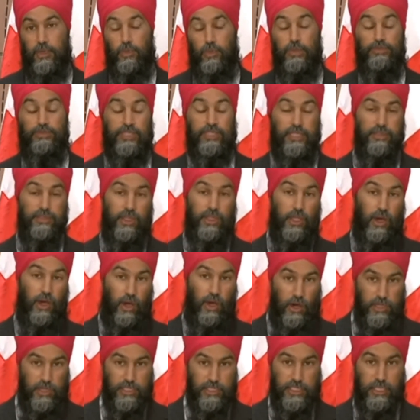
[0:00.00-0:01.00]
We've seen the
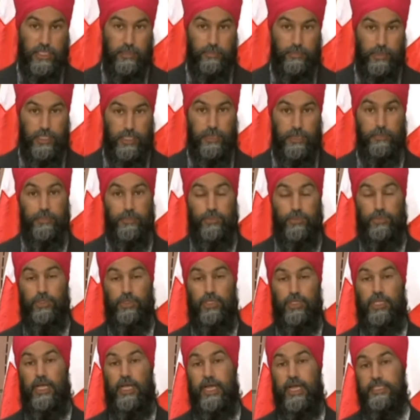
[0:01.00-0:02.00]
RCMP
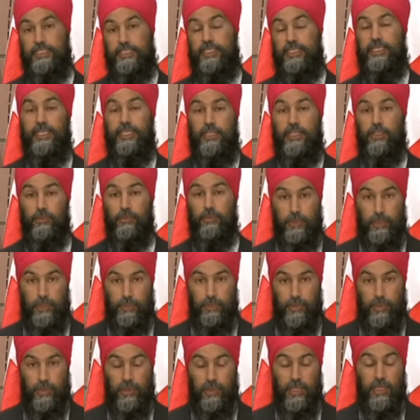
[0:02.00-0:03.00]
brutalize and kill
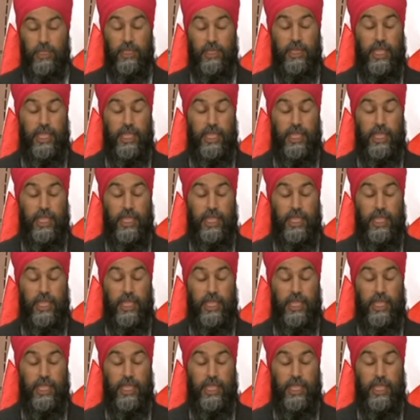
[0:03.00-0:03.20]
people,